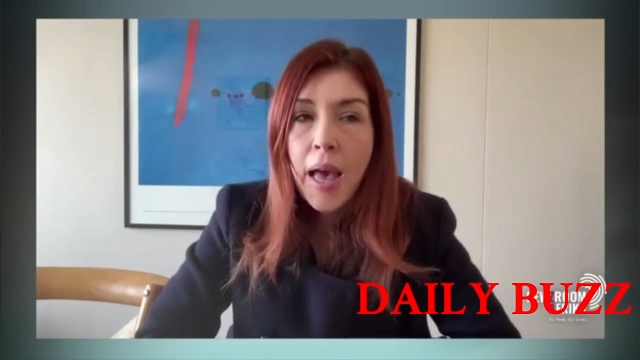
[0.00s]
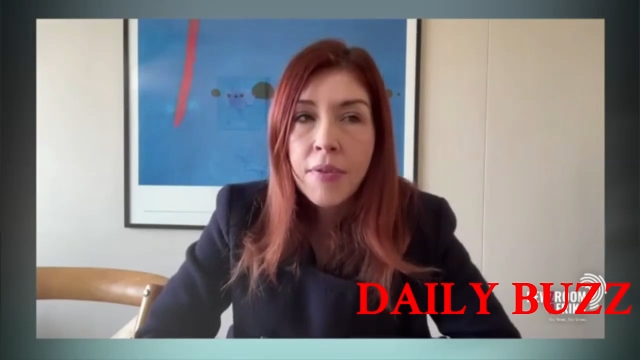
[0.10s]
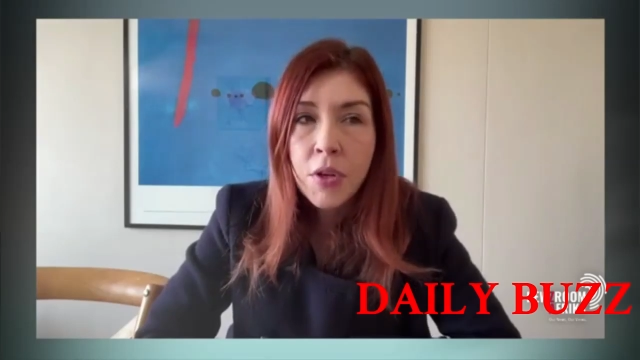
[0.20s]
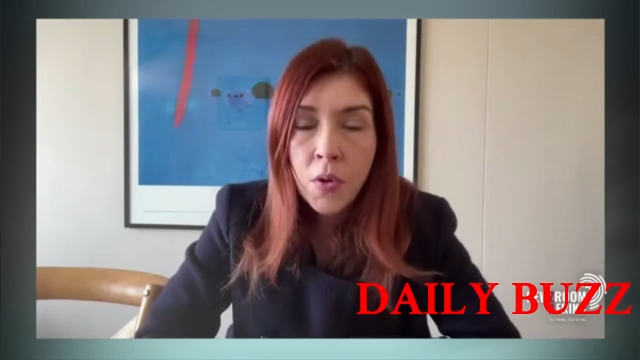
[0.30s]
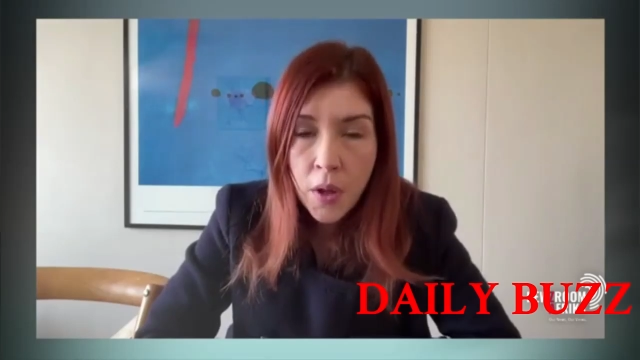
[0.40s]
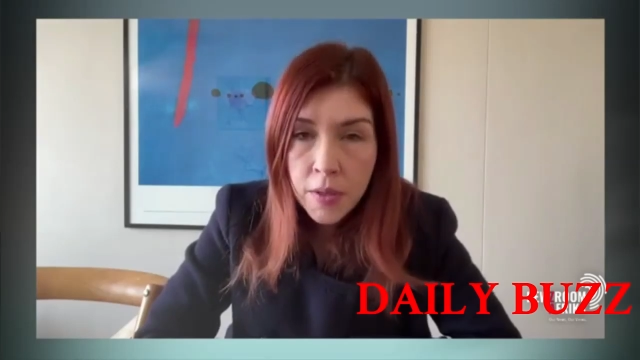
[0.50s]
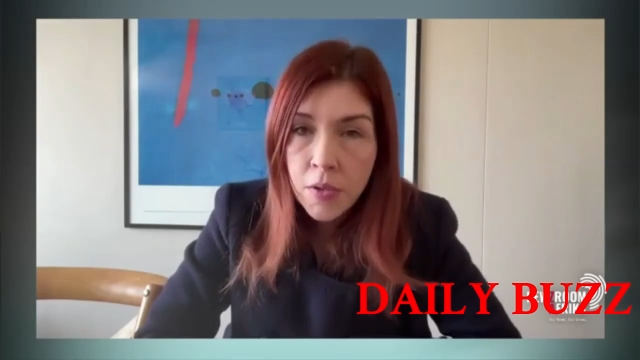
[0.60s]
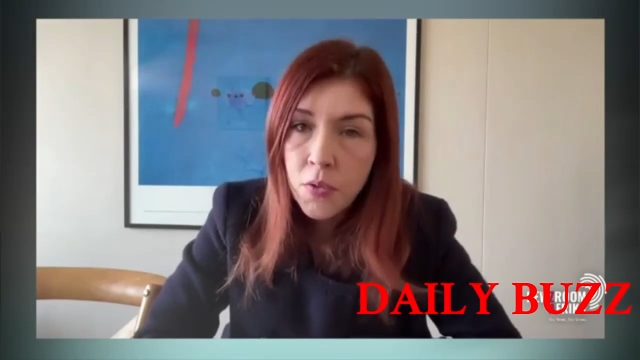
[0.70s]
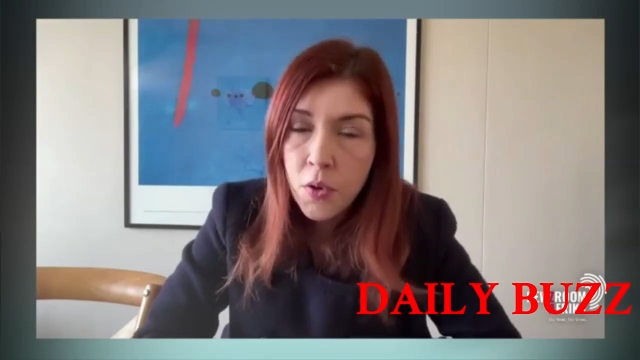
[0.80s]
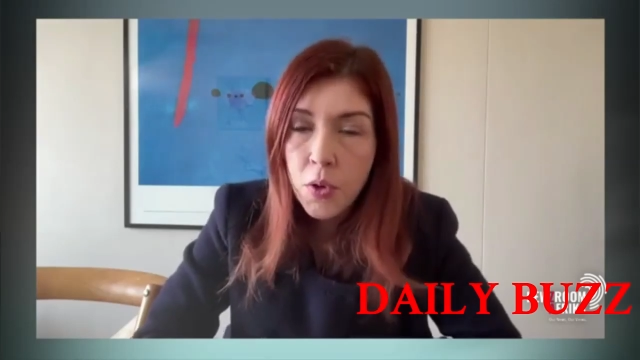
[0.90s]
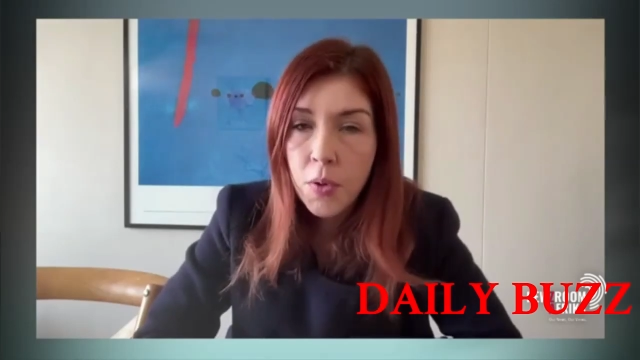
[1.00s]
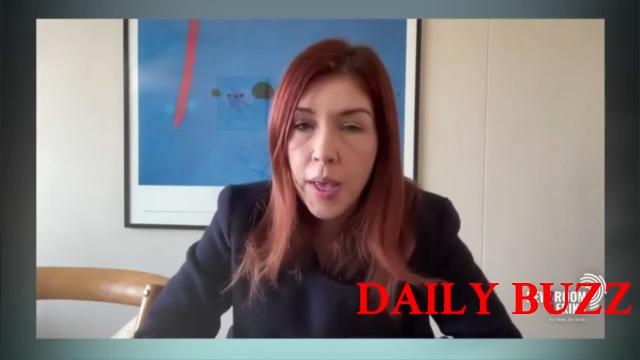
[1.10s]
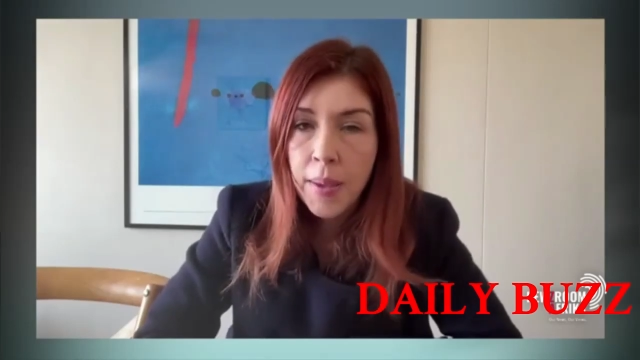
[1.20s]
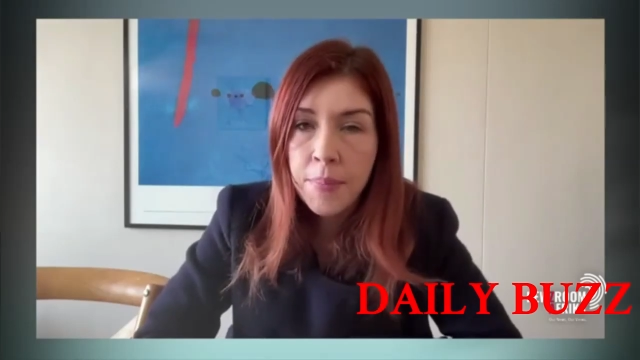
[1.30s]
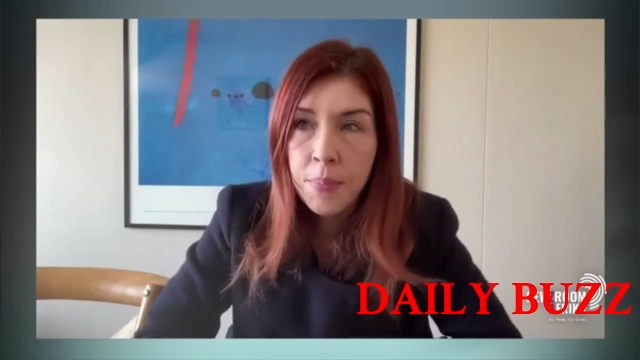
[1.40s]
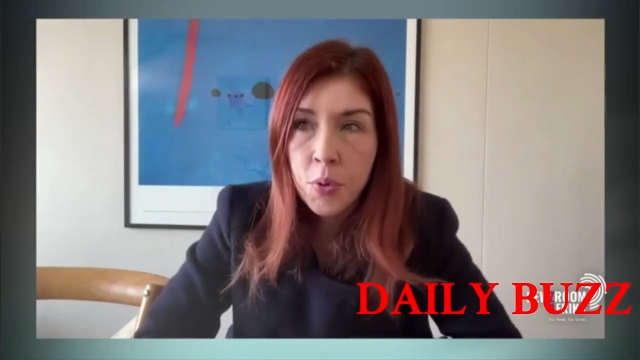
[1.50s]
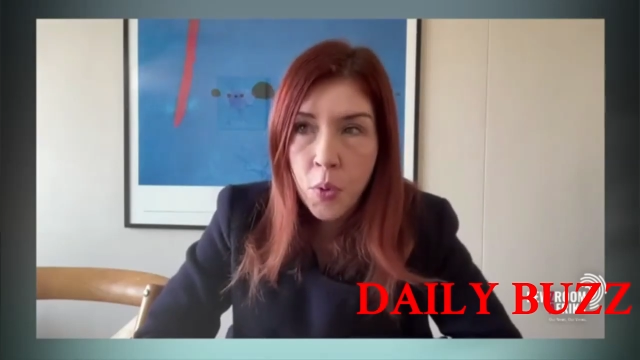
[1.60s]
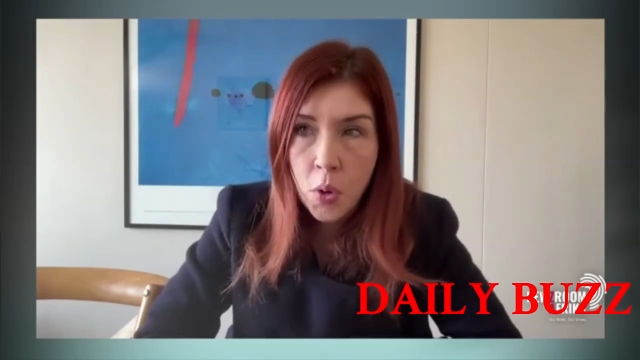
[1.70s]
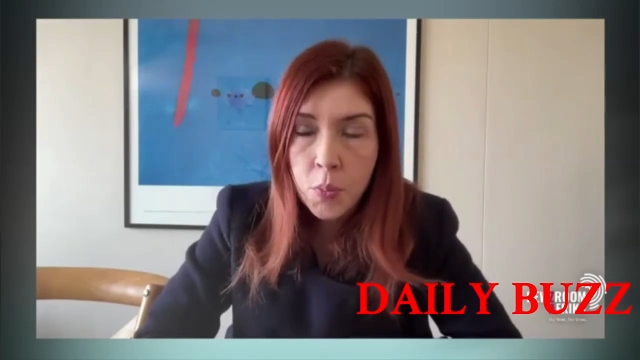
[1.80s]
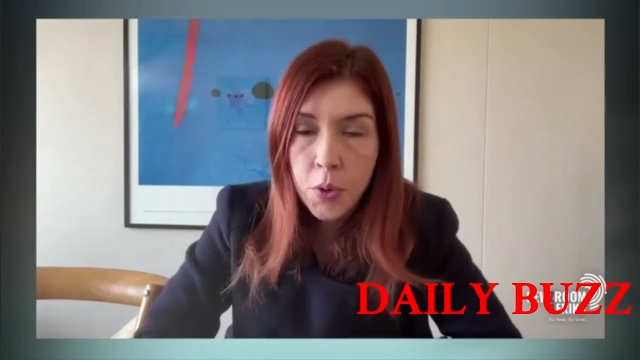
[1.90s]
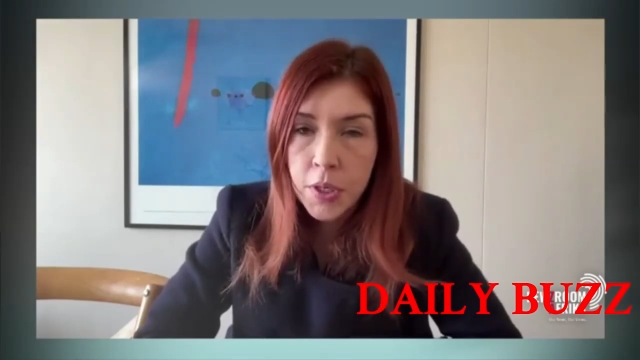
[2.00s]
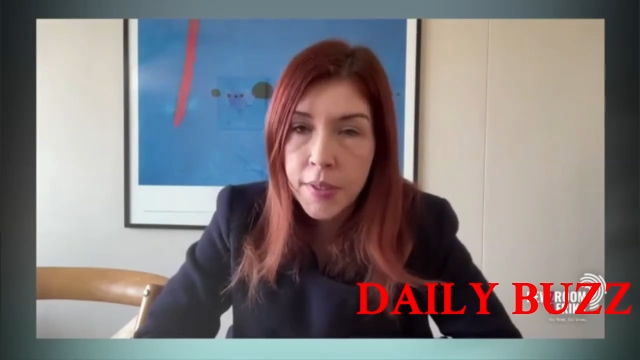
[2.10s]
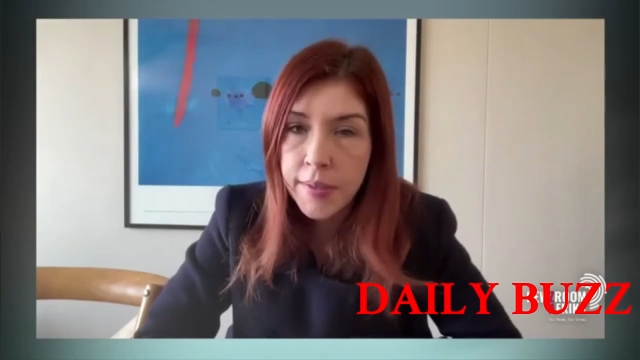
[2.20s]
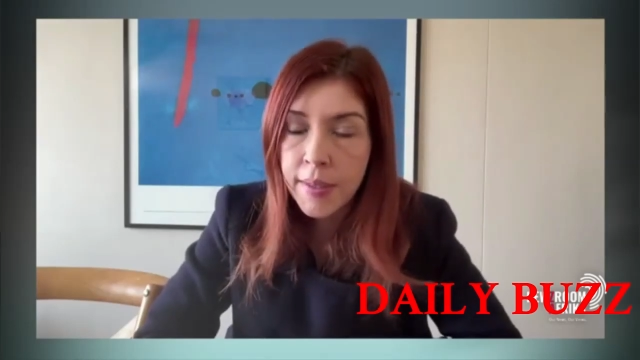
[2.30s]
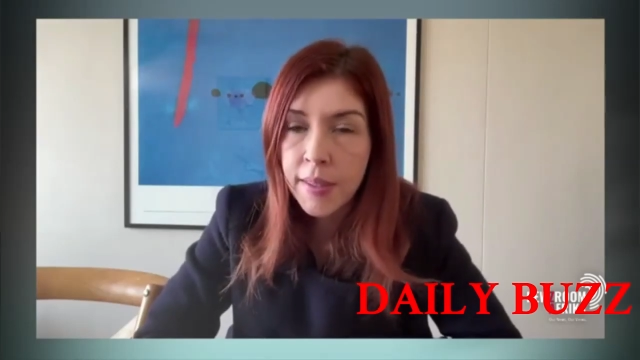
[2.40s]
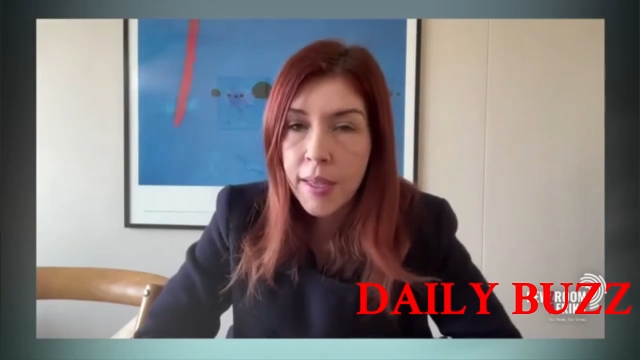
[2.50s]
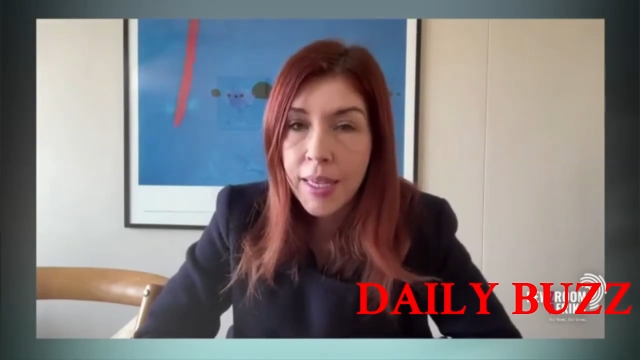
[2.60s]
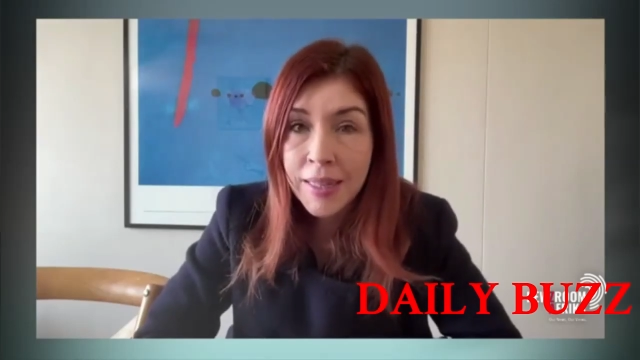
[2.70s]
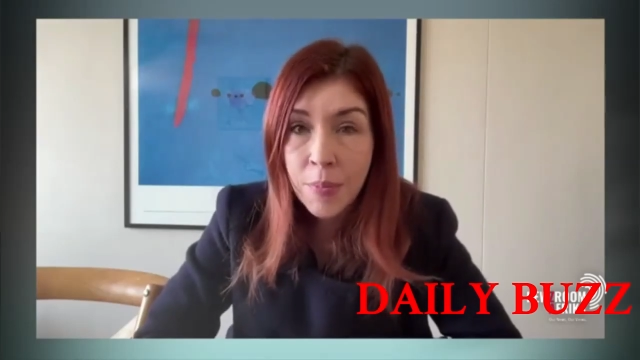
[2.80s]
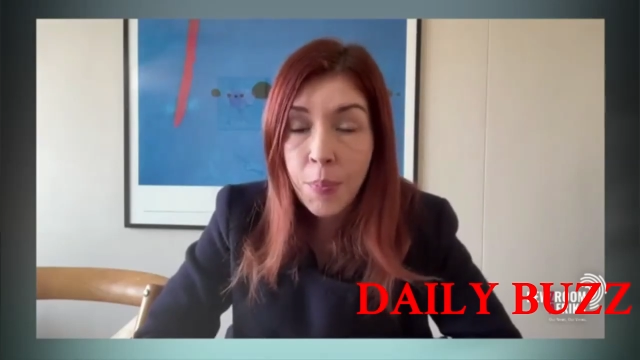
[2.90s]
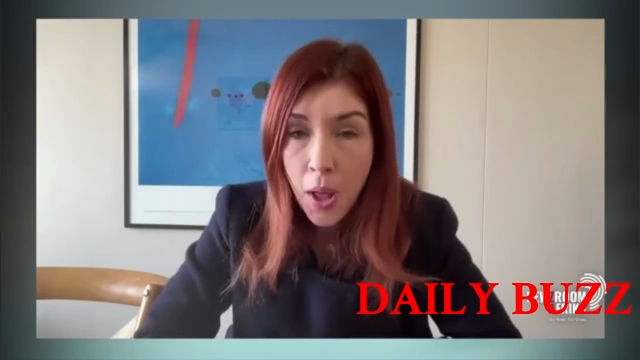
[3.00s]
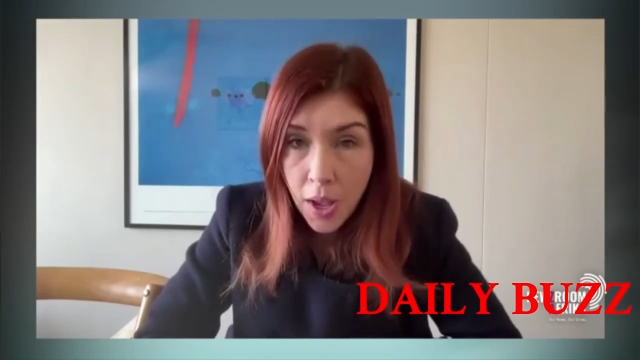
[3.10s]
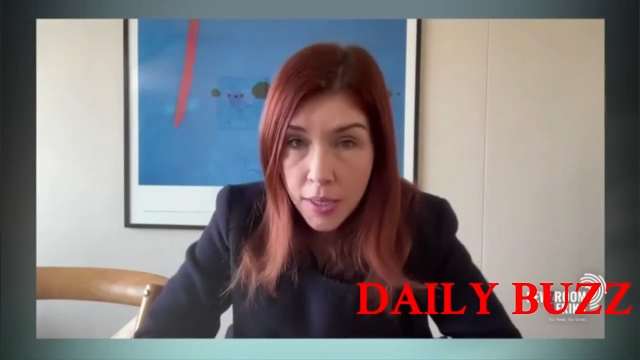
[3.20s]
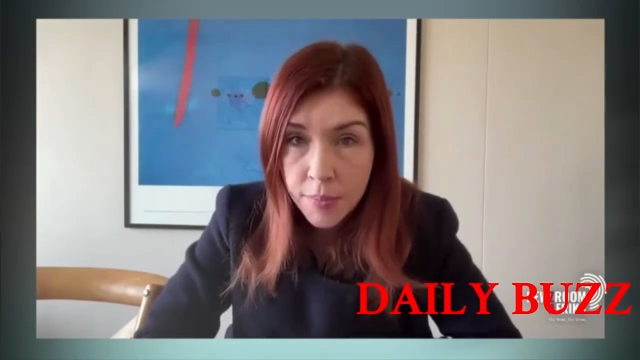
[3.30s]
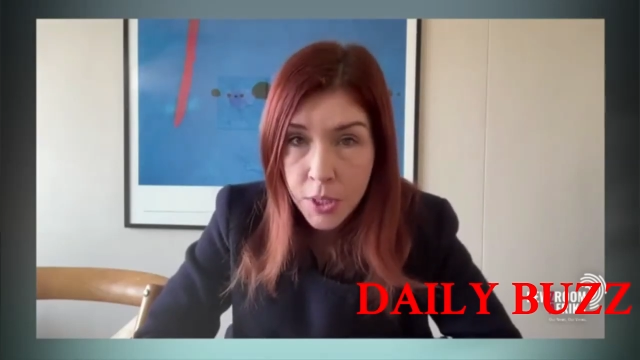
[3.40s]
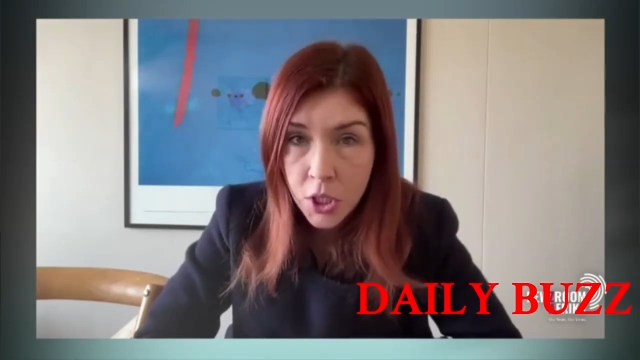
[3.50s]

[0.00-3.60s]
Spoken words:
Having gone through parole process in the past,